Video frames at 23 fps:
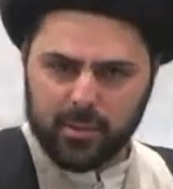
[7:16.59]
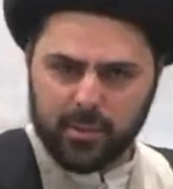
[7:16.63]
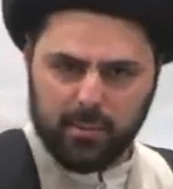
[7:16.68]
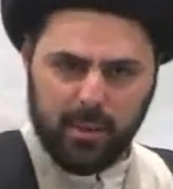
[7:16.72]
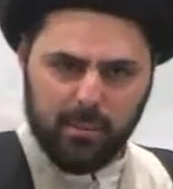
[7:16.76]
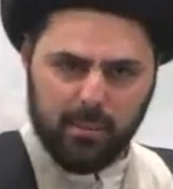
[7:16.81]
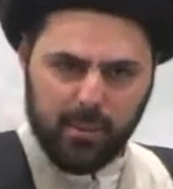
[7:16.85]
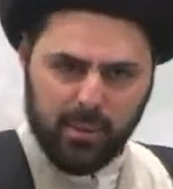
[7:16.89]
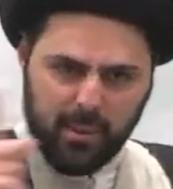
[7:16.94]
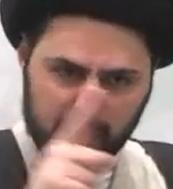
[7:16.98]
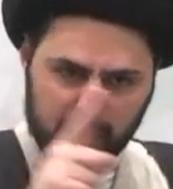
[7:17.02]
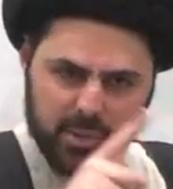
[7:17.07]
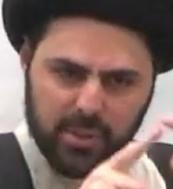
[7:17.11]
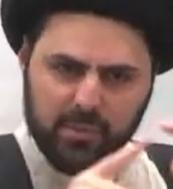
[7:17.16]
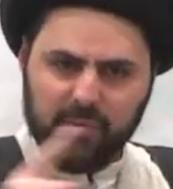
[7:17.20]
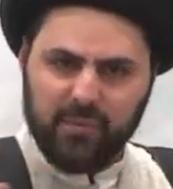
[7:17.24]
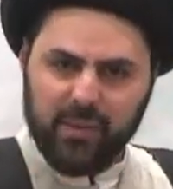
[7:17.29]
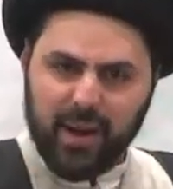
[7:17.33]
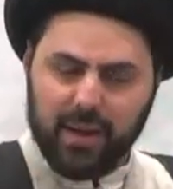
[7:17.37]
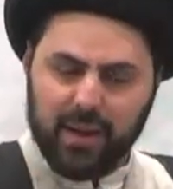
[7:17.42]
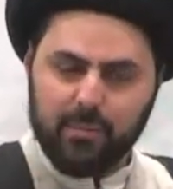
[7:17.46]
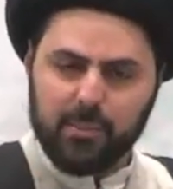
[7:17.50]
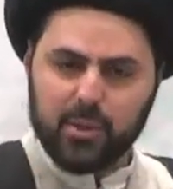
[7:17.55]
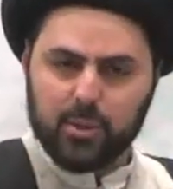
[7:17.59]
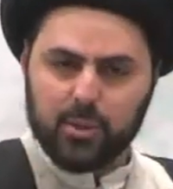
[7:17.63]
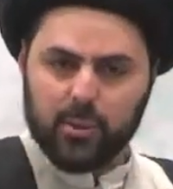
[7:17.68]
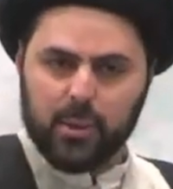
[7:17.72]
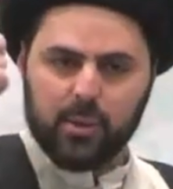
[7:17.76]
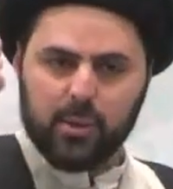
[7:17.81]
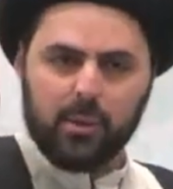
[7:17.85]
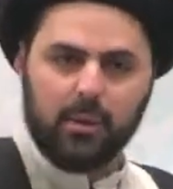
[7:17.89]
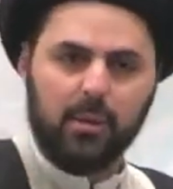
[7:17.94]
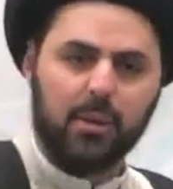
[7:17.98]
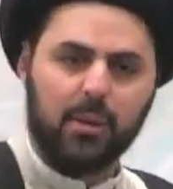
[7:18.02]
remember, there's a fight
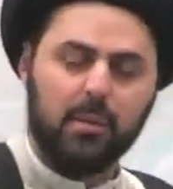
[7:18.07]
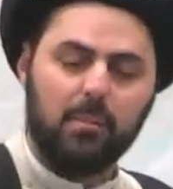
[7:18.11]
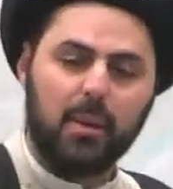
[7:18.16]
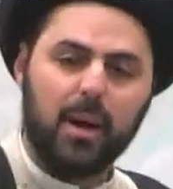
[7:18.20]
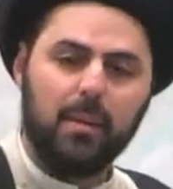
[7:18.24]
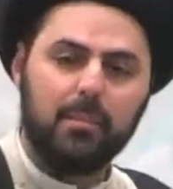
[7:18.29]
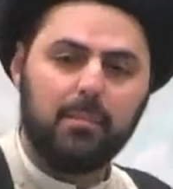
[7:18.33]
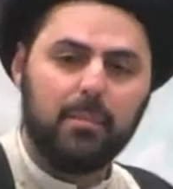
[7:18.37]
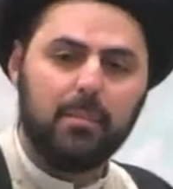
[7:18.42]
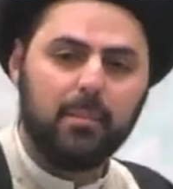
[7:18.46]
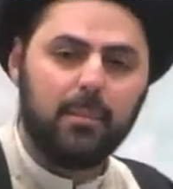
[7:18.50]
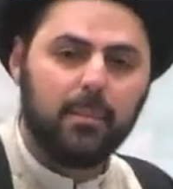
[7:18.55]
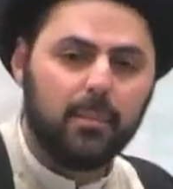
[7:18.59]
between her and the mom.